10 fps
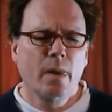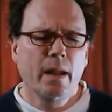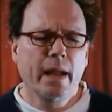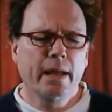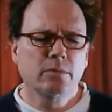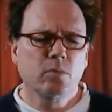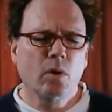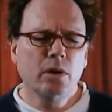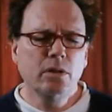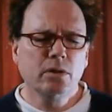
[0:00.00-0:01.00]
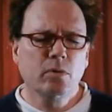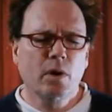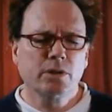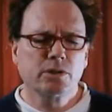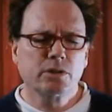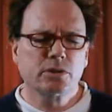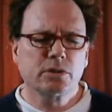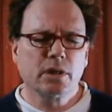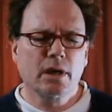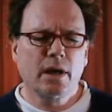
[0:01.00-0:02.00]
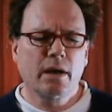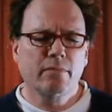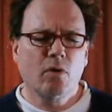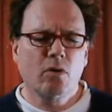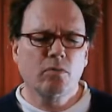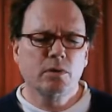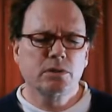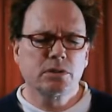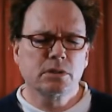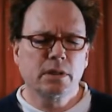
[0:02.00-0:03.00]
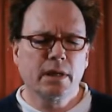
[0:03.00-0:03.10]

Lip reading: And one of the questions I've always